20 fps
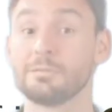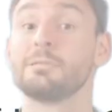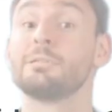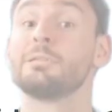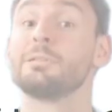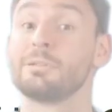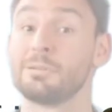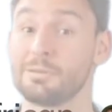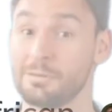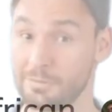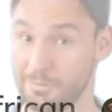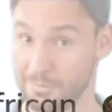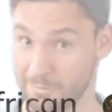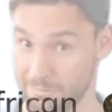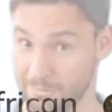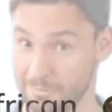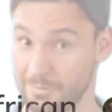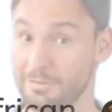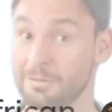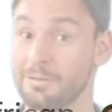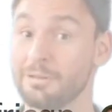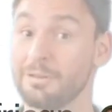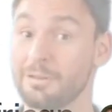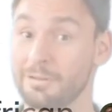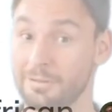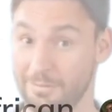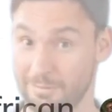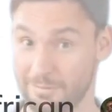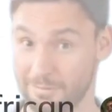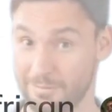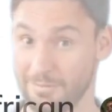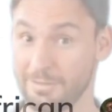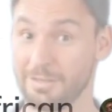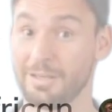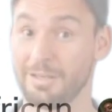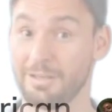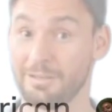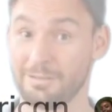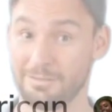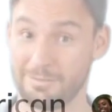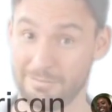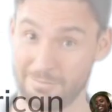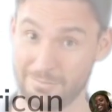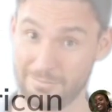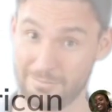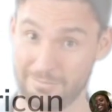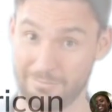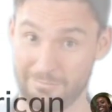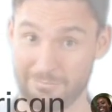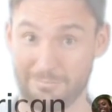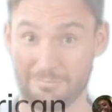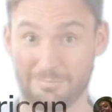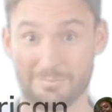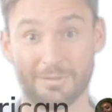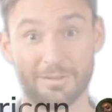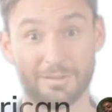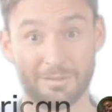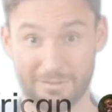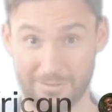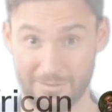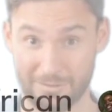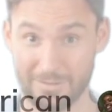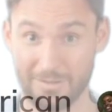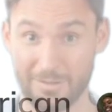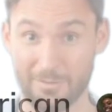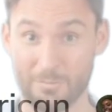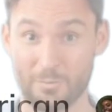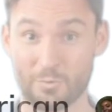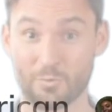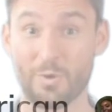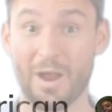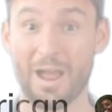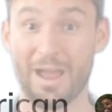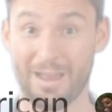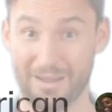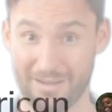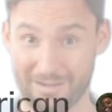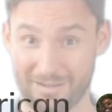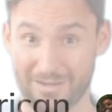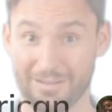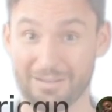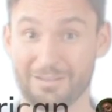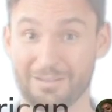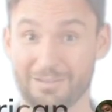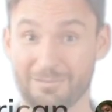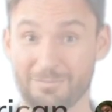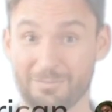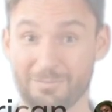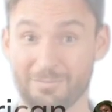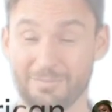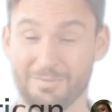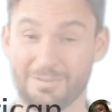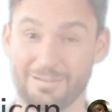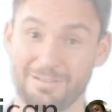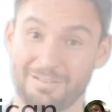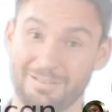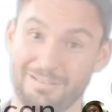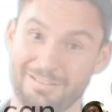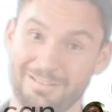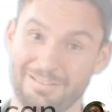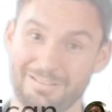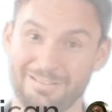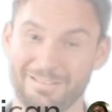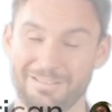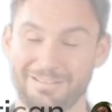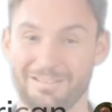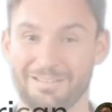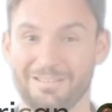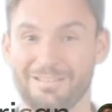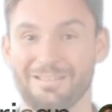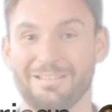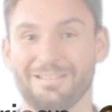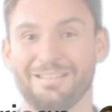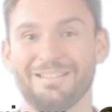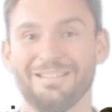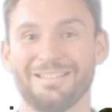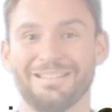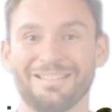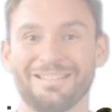uh, this foundation, is in the description below. Once you click it, the, this interface will display,